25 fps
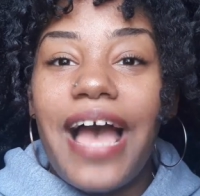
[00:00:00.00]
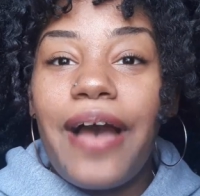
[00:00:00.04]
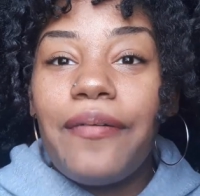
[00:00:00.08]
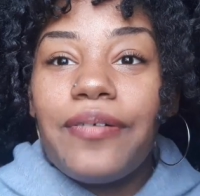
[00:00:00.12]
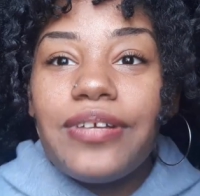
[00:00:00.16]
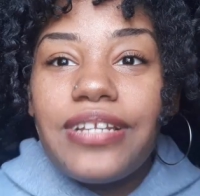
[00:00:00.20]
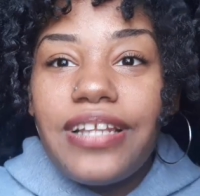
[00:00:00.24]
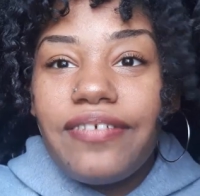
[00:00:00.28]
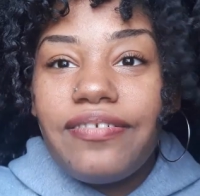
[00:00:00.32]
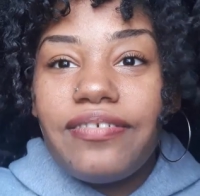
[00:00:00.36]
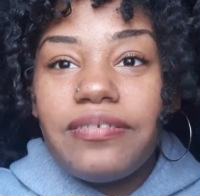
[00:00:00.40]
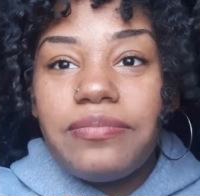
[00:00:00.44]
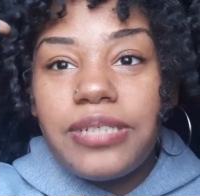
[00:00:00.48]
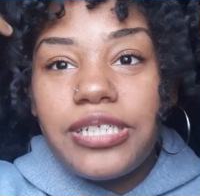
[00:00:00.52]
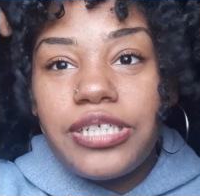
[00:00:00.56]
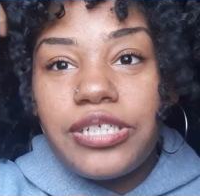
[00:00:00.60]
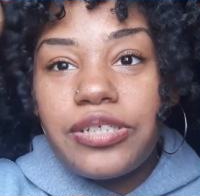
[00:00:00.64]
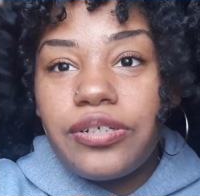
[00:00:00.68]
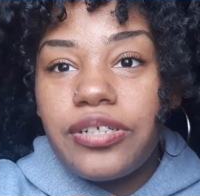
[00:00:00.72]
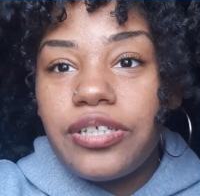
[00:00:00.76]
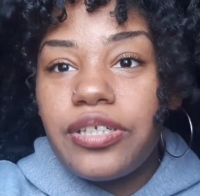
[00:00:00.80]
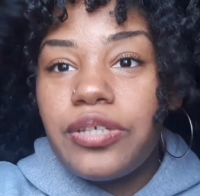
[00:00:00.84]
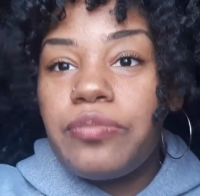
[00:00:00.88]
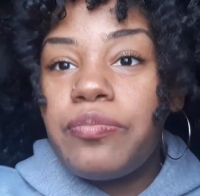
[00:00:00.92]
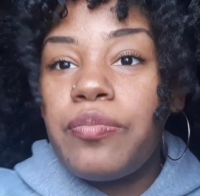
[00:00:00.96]
I will definitely be
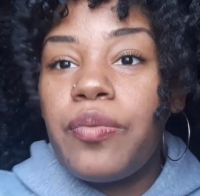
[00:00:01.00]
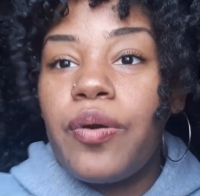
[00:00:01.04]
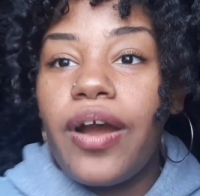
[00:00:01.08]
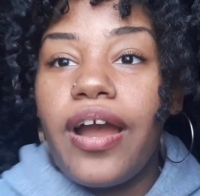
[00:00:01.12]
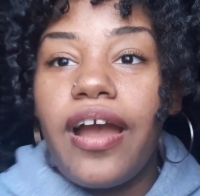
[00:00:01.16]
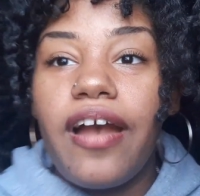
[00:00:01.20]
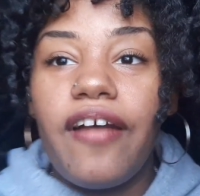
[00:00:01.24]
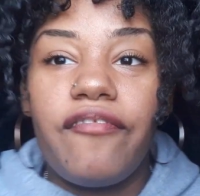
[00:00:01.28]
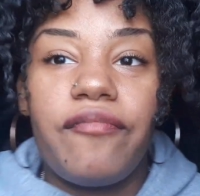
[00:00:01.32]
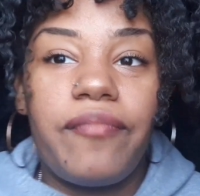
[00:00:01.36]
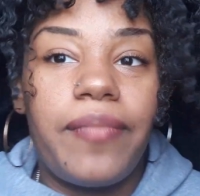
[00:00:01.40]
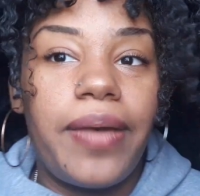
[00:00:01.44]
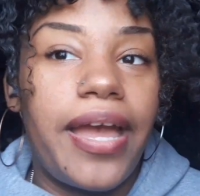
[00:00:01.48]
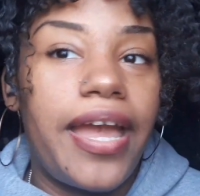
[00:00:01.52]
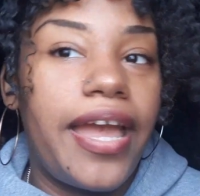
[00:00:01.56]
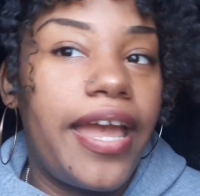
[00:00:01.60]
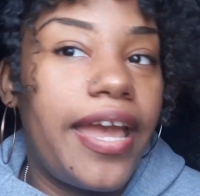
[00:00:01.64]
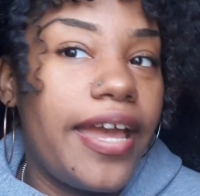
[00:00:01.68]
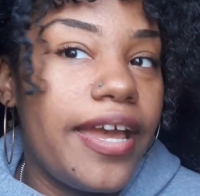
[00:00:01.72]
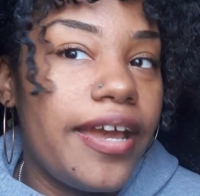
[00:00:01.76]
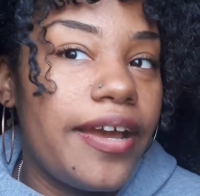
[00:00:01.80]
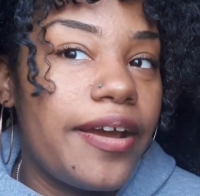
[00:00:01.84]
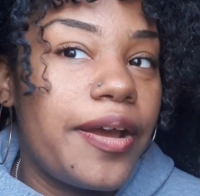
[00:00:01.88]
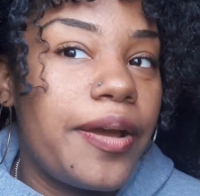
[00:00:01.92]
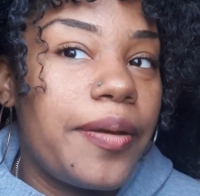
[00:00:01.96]
showing you more of my
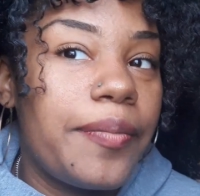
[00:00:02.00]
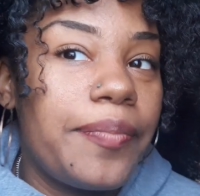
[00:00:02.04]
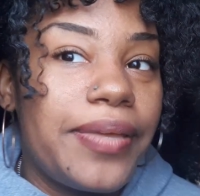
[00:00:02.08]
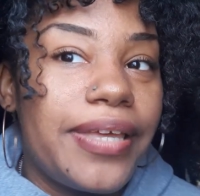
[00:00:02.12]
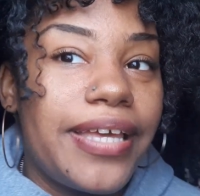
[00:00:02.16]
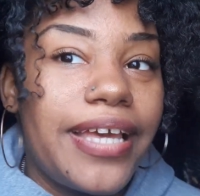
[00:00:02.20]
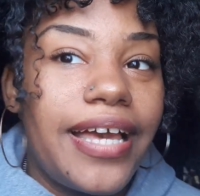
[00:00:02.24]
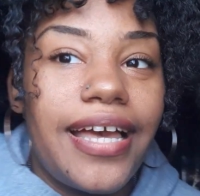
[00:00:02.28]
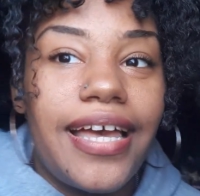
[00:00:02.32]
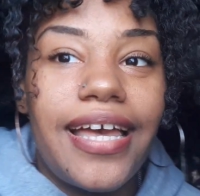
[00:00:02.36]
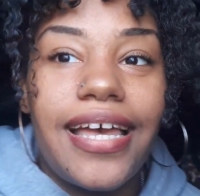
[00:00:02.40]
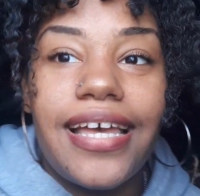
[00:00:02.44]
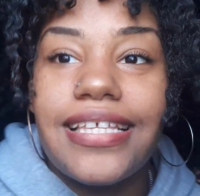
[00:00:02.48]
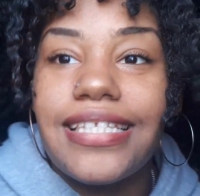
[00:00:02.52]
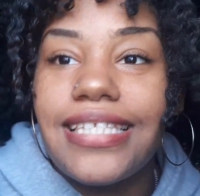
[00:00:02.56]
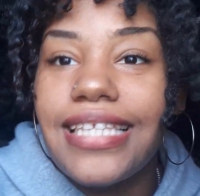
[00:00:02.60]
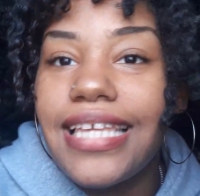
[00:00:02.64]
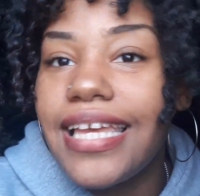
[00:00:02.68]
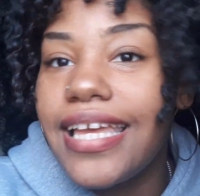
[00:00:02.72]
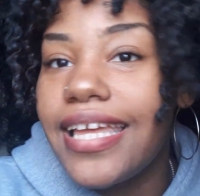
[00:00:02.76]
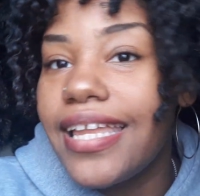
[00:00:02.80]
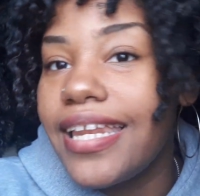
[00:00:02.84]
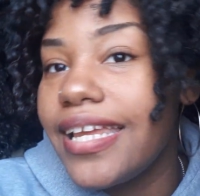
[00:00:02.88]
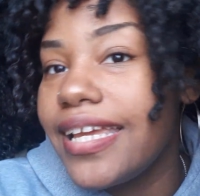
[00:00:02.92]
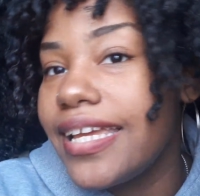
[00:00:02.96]
hair, because
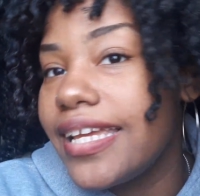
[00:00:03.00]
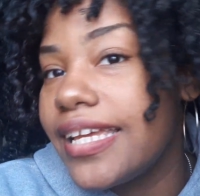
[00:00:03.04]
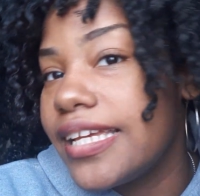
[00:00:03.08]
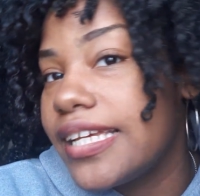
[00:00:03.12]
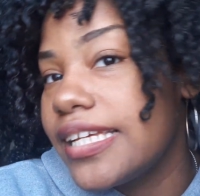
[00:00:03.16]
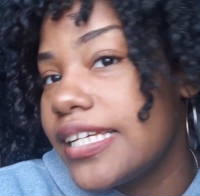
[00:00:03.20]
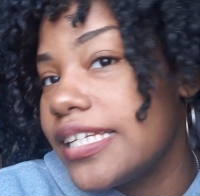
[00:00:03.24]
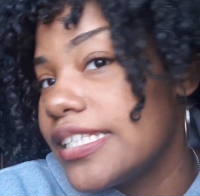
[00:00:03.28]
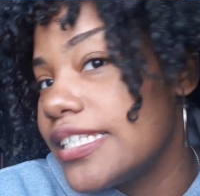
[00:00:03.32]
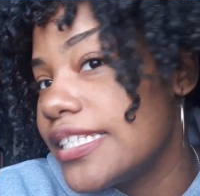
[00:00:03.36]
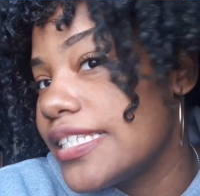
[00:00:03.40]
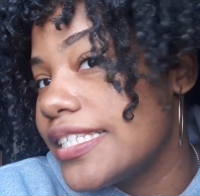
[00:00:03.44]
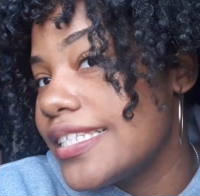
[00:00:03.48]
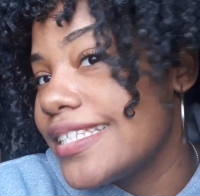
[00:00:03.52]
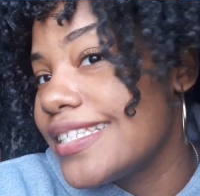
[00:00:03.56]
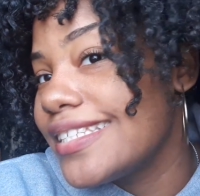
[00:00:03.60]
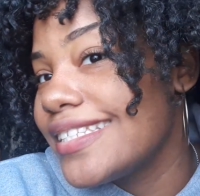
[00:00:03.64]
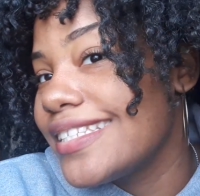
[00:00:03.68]
it's